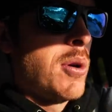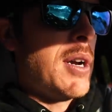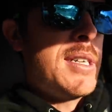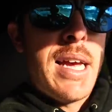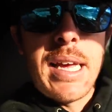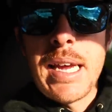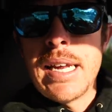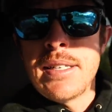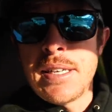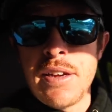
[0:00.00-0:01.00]
We're gonna take it in
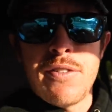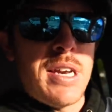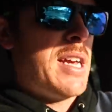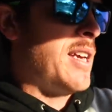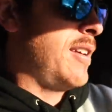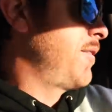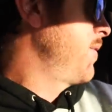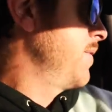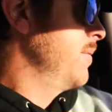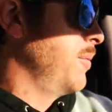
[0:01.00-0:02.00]
and see
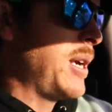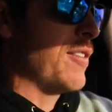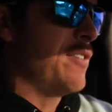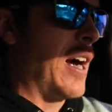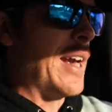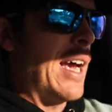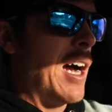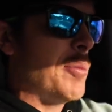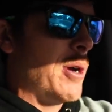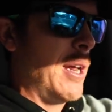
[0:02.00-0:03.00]
if we can find
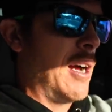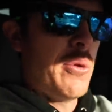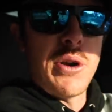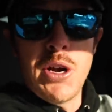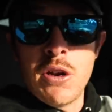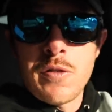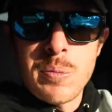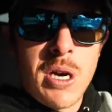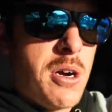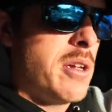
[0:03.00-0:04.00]
out, but I wanna know from
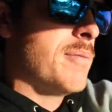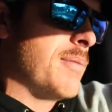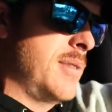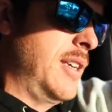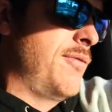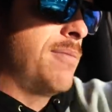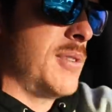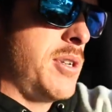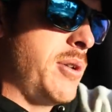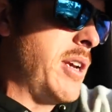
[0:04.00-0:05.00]
y'all,
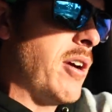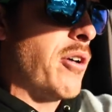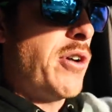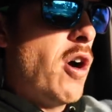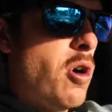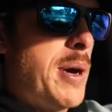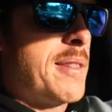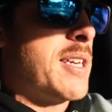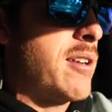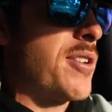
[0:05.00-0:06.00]
do any of y'all know about
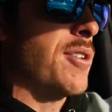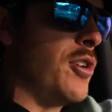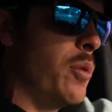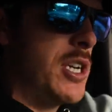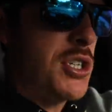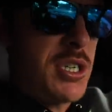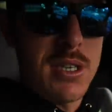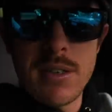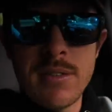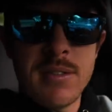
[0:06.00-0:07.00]
this new
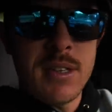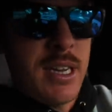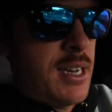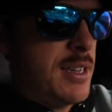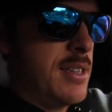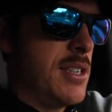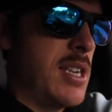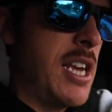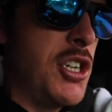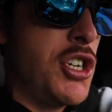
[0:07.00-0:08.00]
engine, these
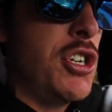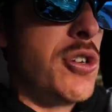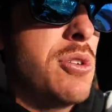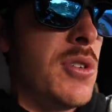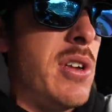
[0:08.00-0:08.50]
issues?